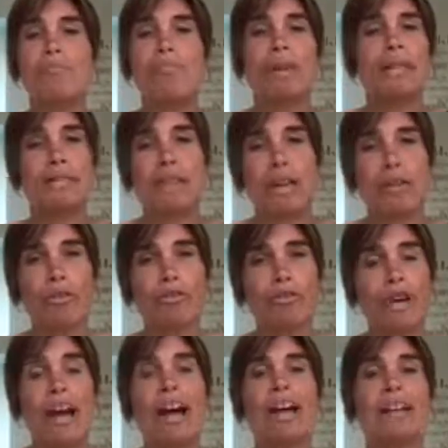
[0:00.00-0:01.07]
myself
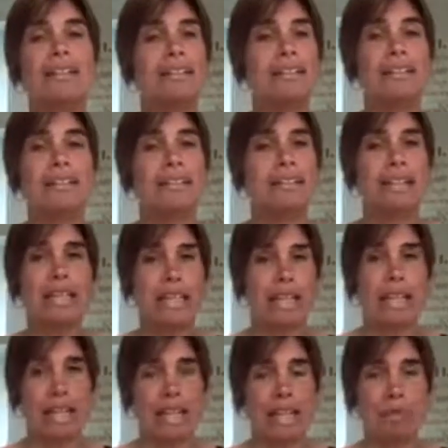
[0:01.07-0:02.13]
and
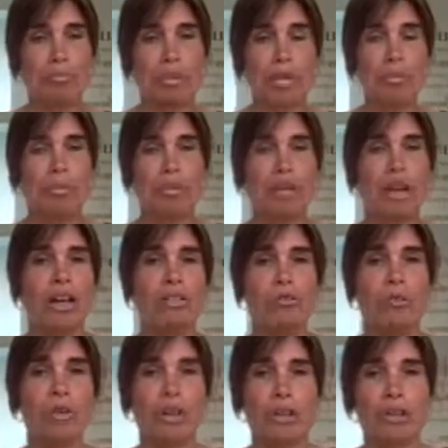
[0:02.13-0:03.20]
in people that
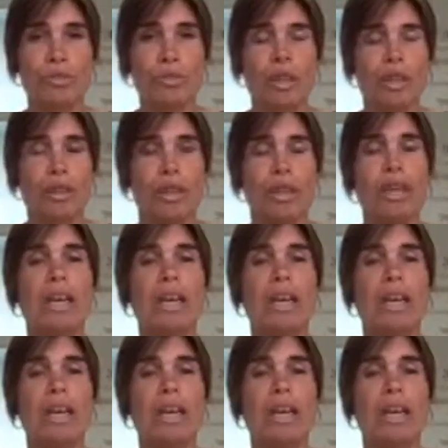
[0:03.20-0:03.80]
I've worked with.